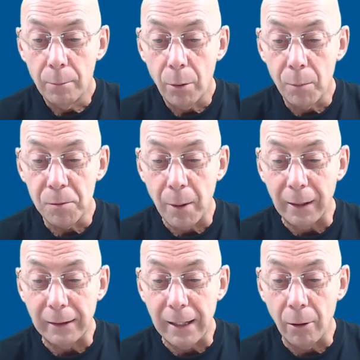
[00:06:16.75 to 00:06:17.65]
Bobs
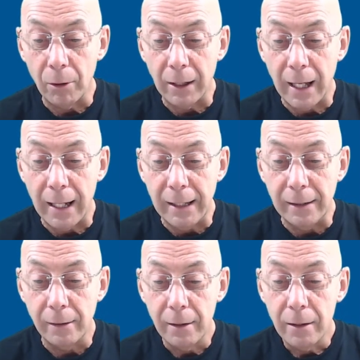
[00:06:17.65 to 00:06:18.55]
back down
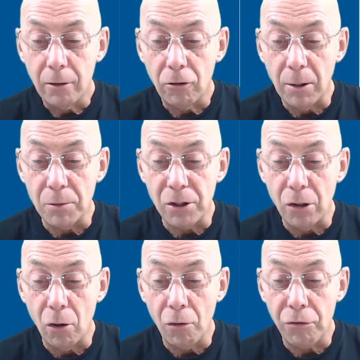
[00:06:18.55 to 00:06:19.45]
again. Creeps
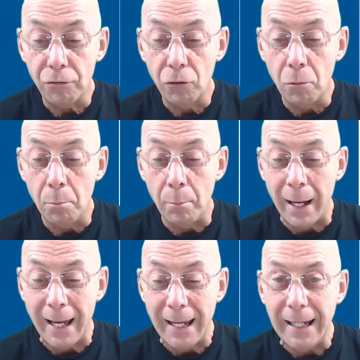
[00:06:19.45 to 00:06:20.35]
along through
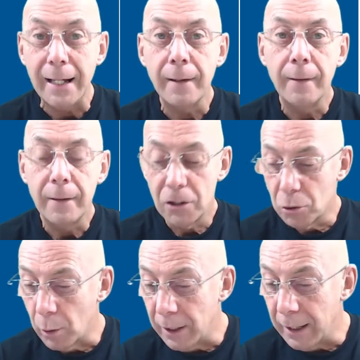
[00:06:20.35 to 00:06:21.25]
May
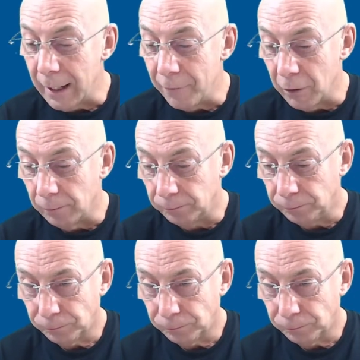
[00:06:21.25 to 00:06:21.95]
2011.